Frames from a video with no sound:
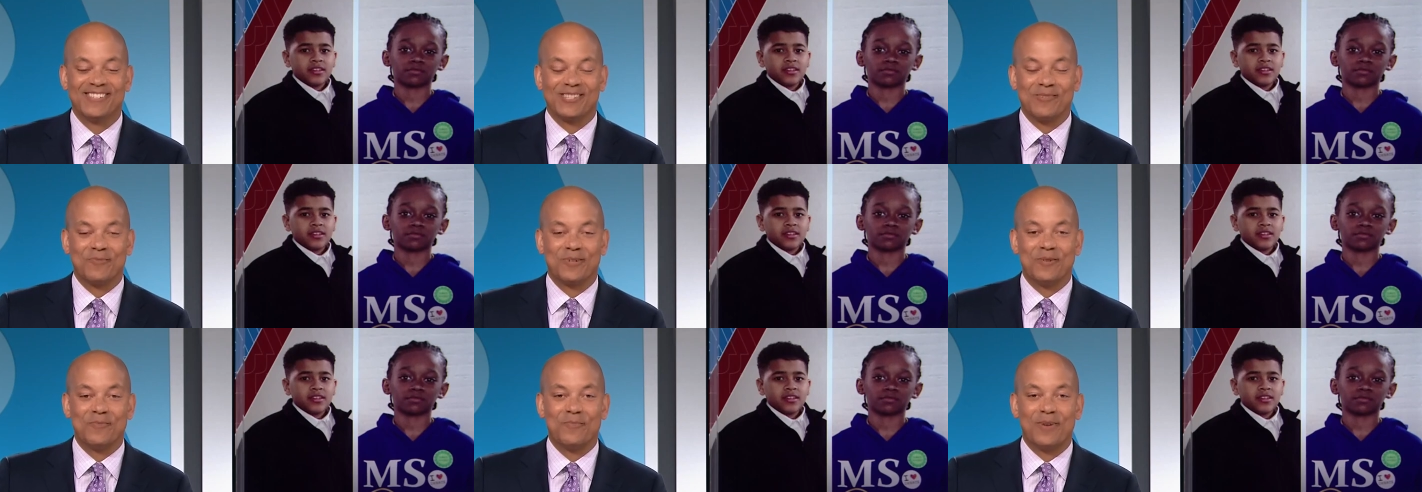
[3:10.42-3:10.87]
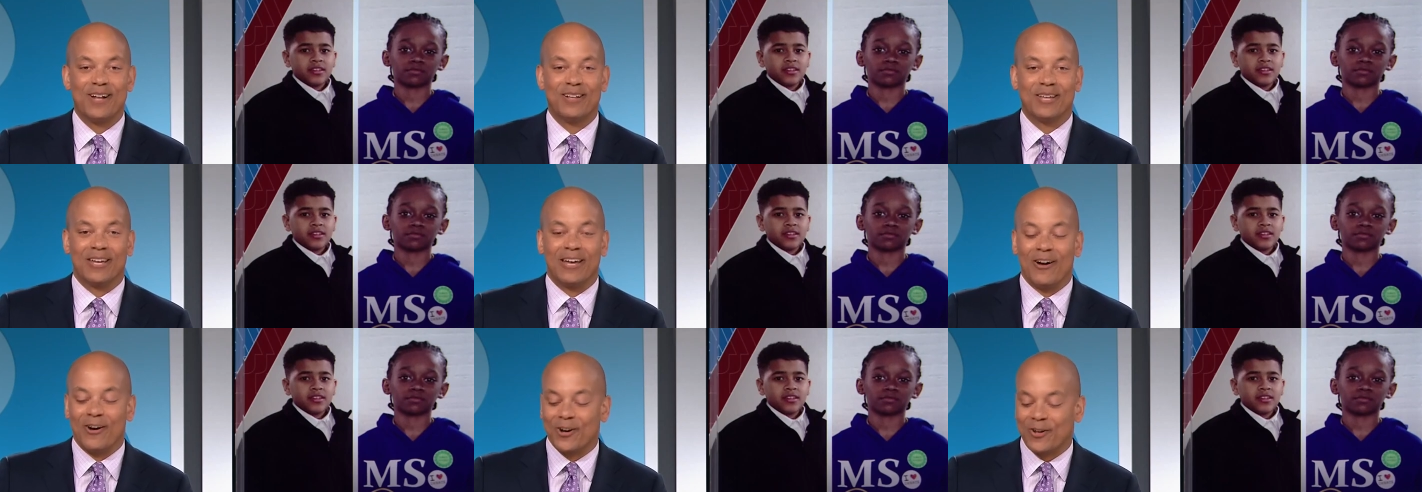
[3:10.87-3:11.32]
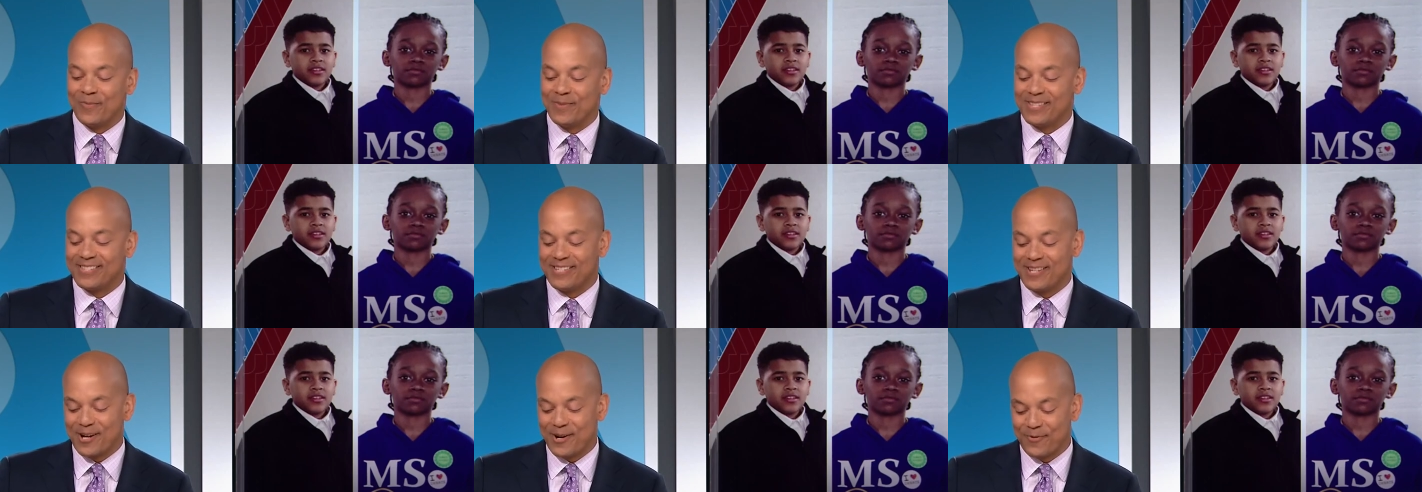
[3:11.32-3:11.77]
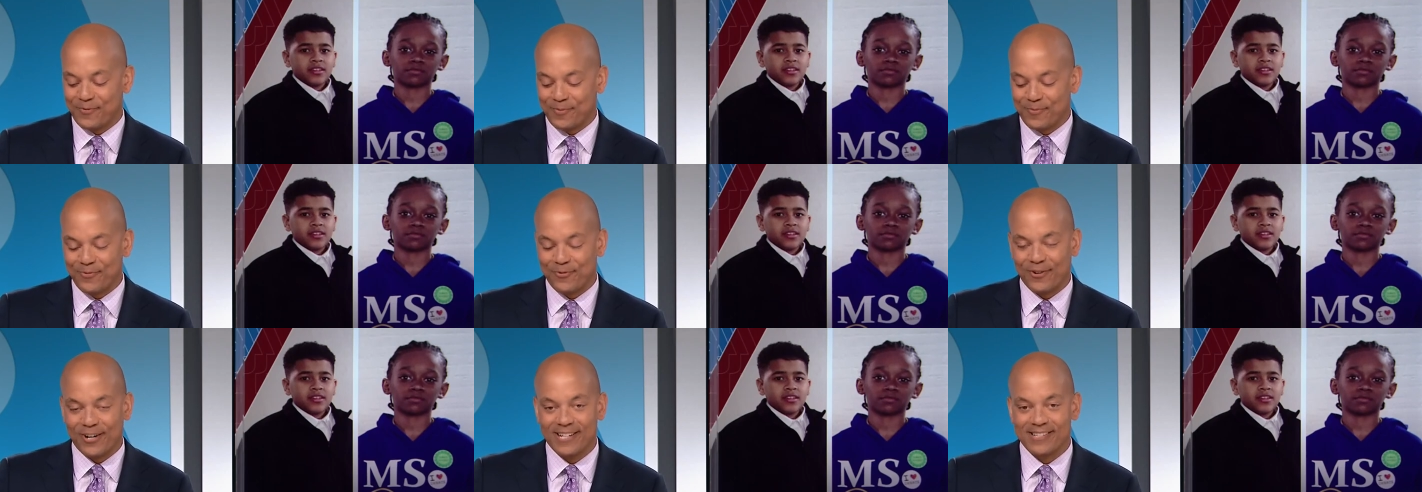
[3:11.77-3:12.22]
Speaker 1: Some compelling arguments there from
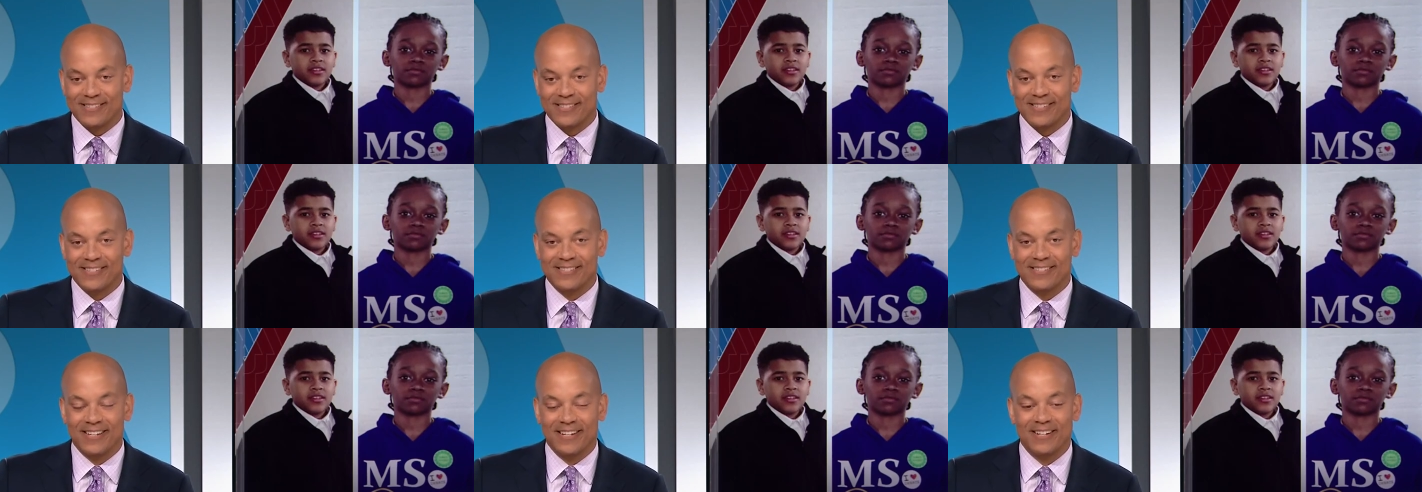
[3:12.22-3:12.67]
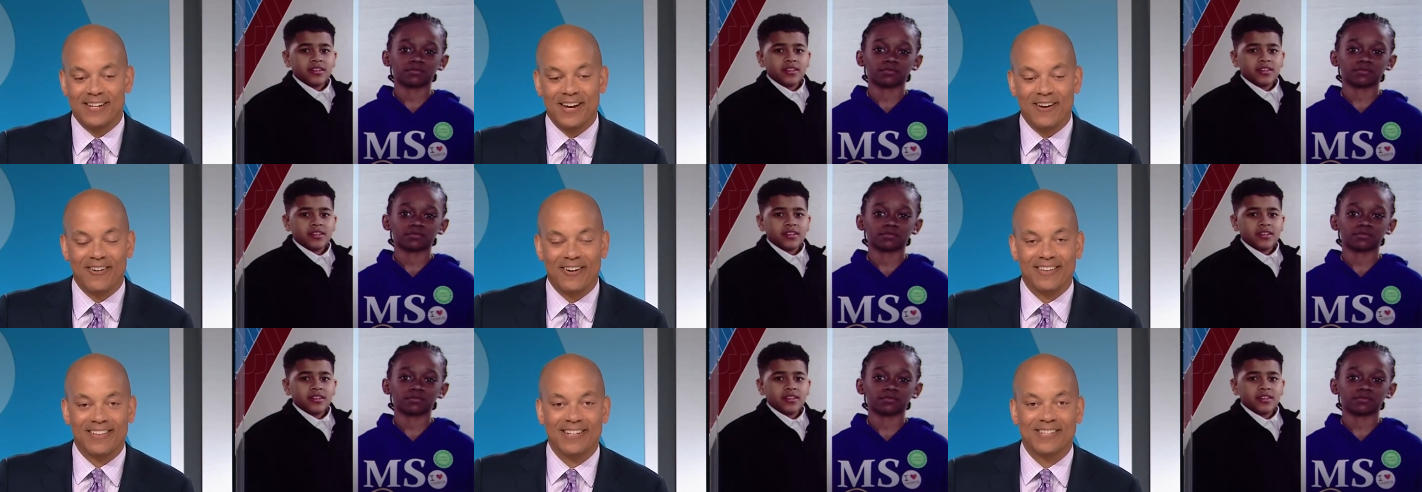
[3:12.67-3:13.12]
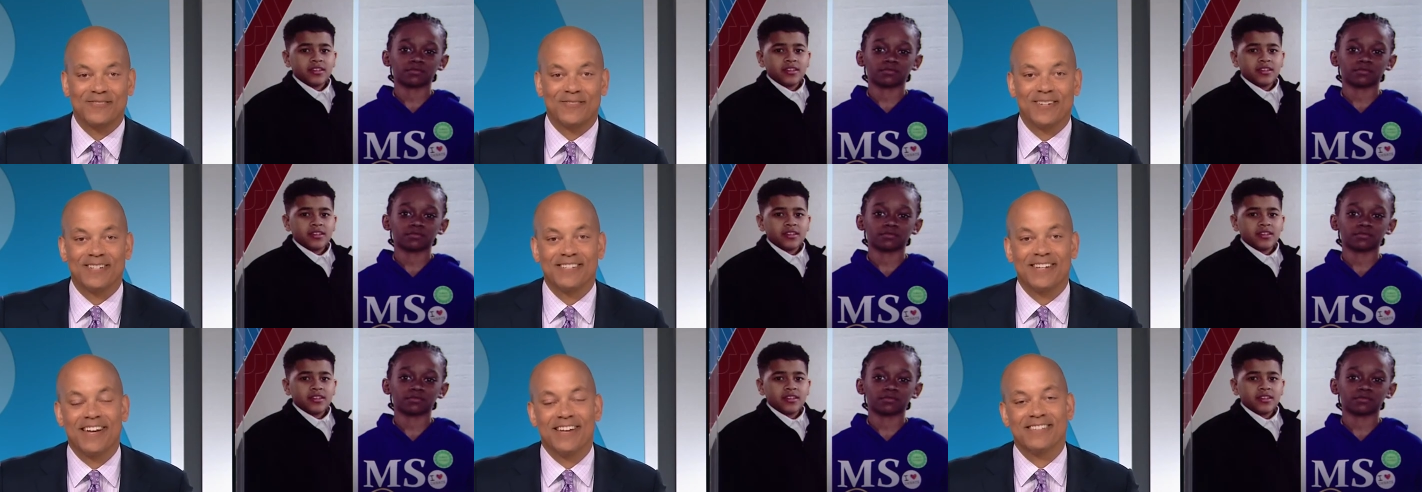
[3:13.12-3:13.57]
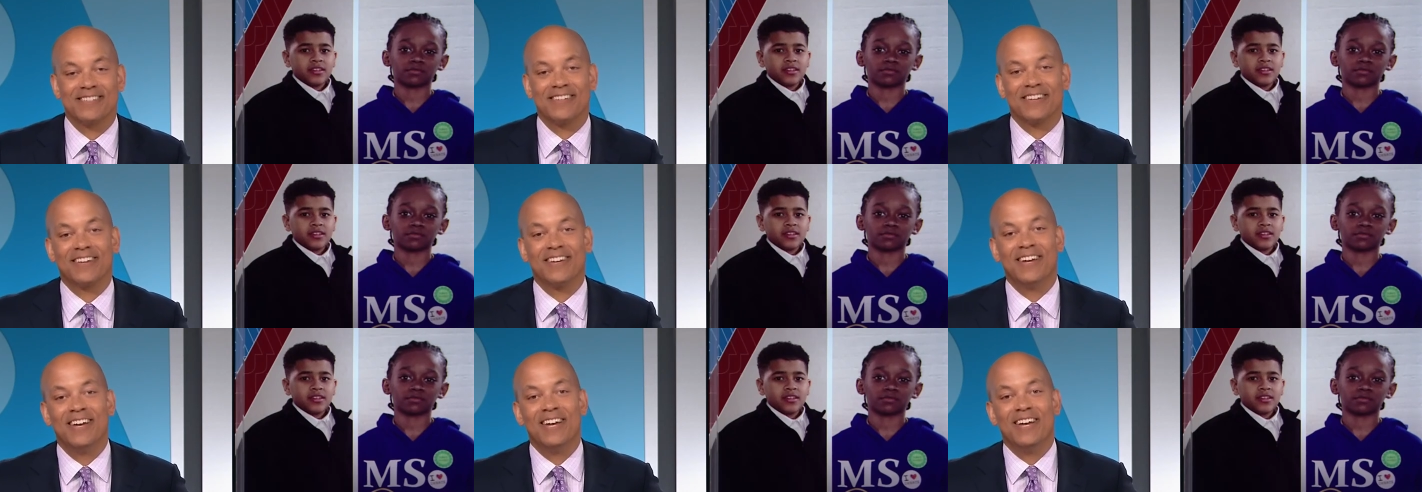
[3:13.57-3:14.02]
Francis and Erick. That's fantastic.
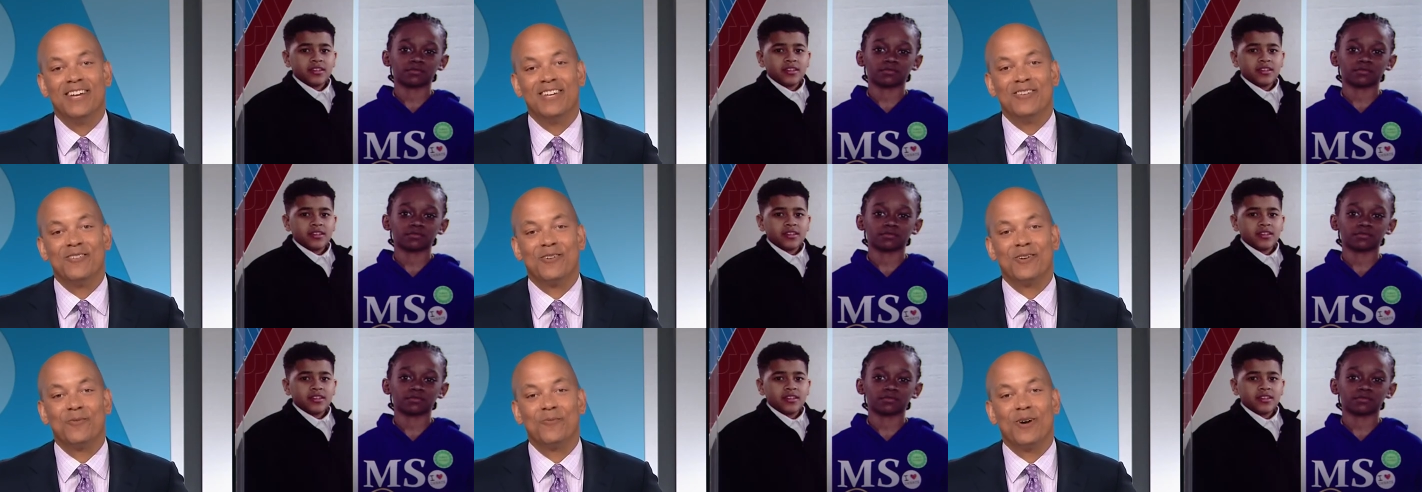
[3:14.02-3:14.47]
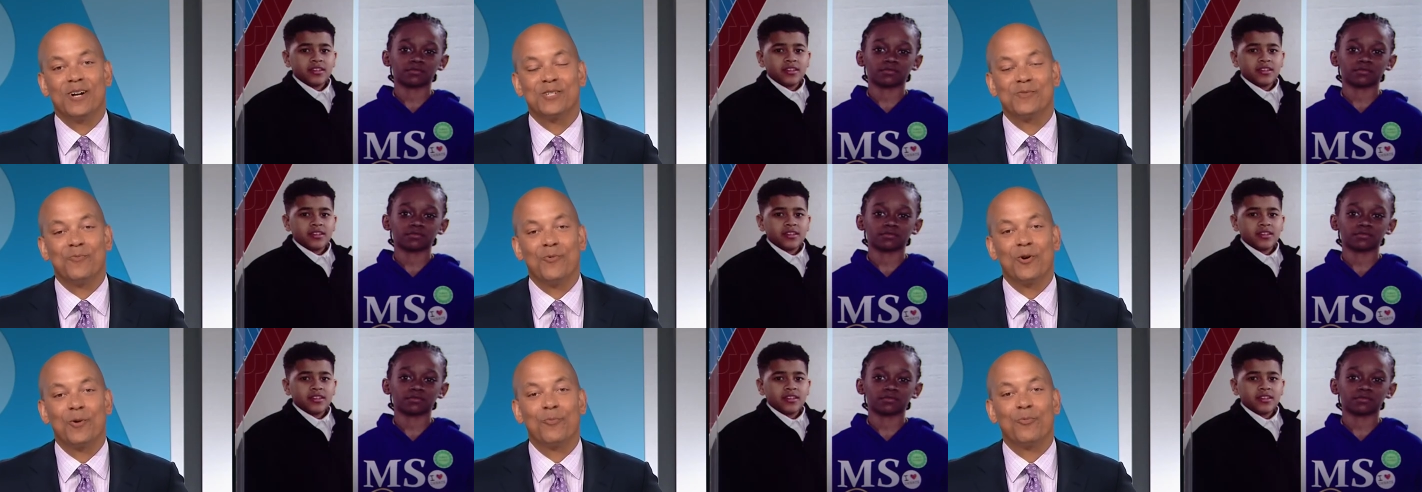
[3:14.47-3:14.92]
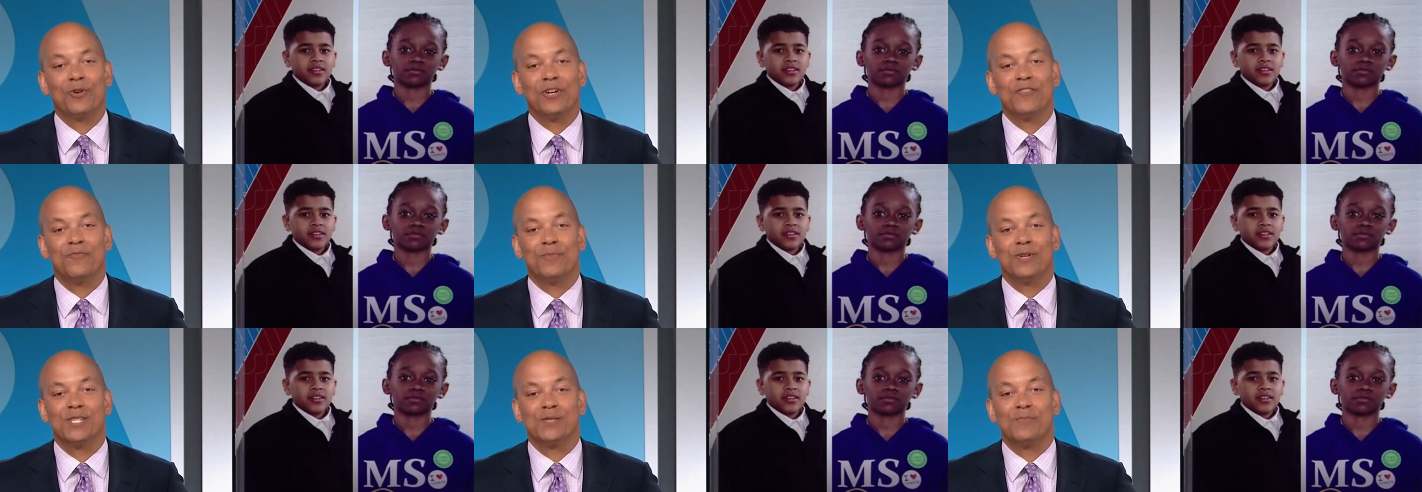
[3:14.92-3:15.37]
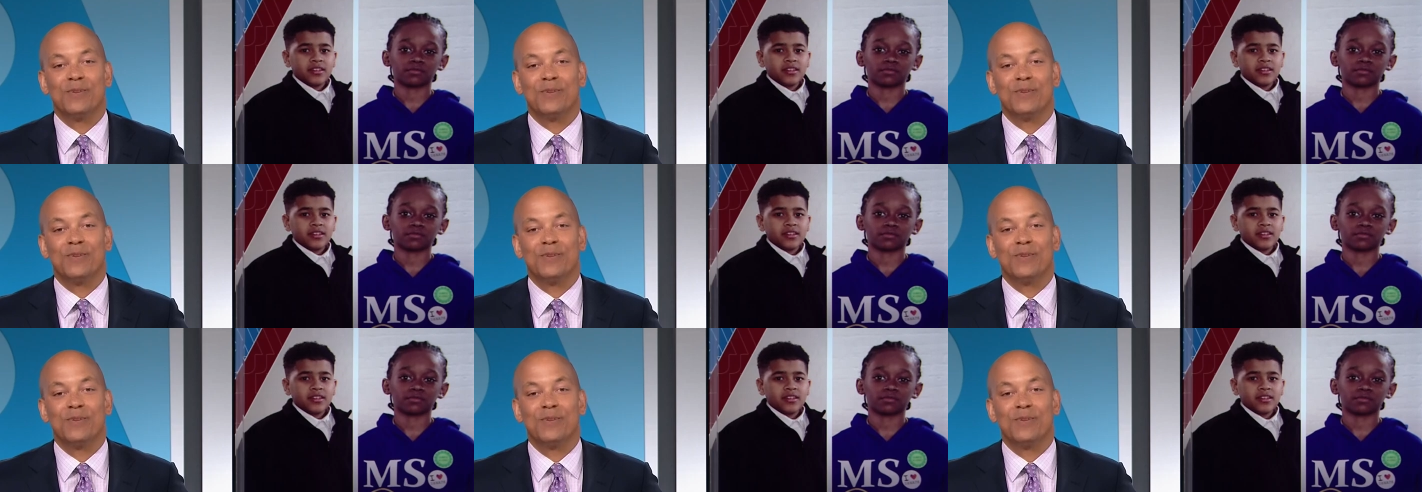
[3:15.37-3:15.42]
You can watch more brief but